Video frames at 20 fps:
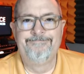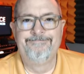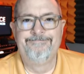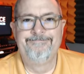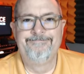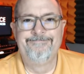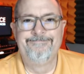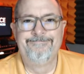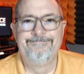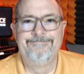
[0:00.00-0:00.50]

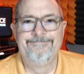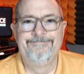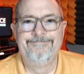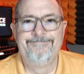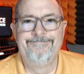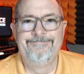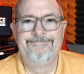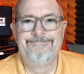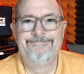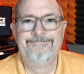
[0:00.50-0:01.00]

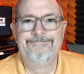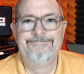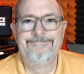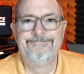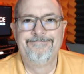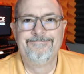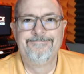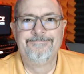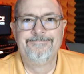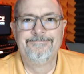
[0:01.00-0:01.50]

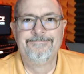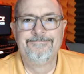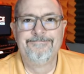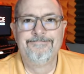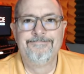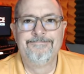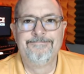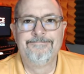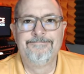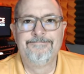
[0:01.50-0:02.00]

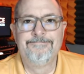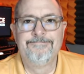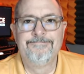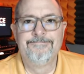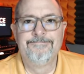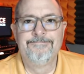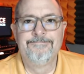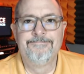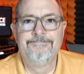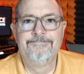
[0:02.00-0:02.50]

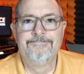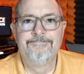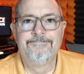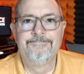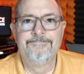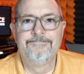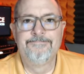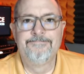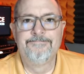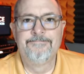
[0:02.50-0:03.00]

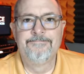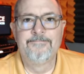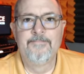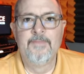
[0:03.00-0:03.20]
This person isn't speaking.